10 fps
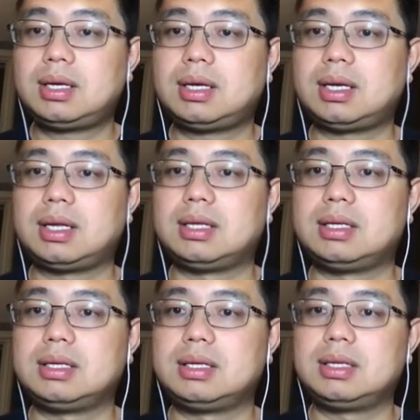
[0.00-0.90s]

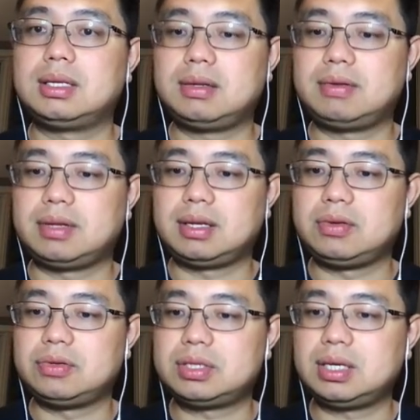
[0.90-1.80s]
and then
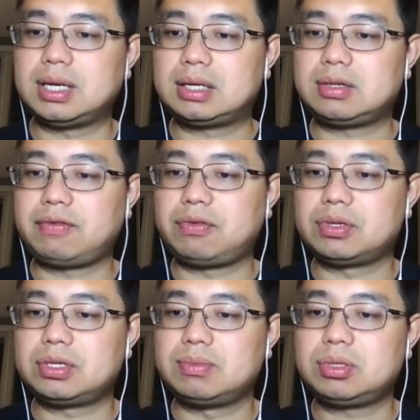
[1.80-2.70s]
you'll see actually for
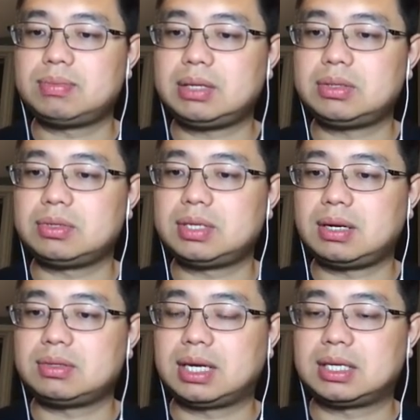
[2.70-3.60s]
smooth muscle
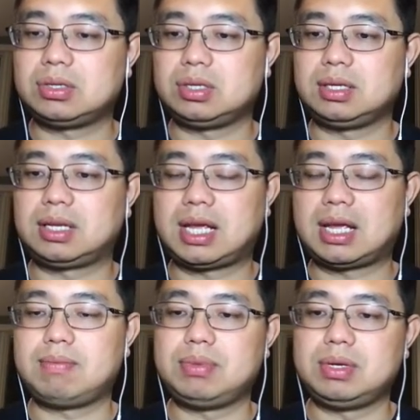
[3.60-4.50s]
cells, actually it
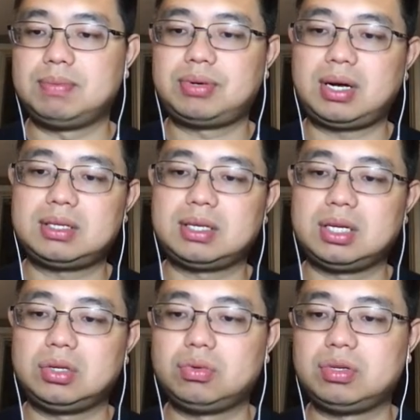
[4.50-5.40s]
can be present in
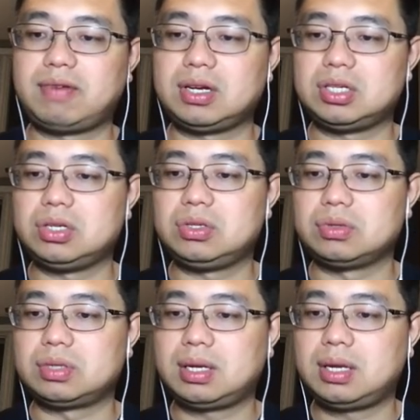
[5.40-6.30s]
two different
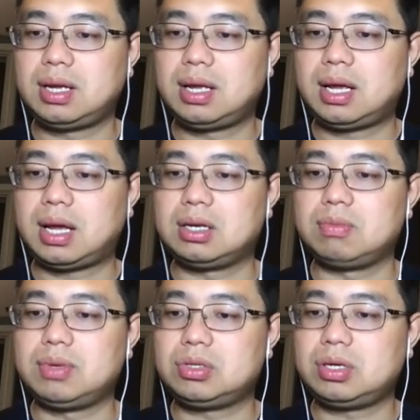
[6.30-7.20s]
tissues,
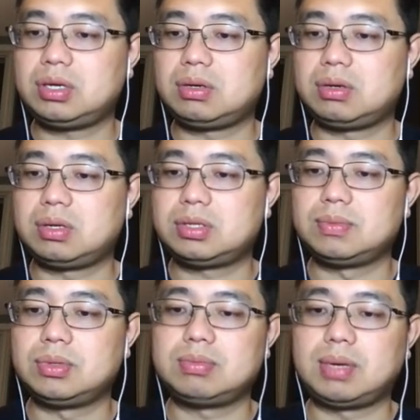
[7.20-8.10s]
endometrial or
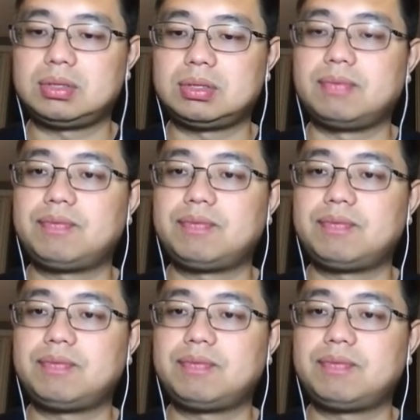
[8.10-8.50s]
smooth muscle.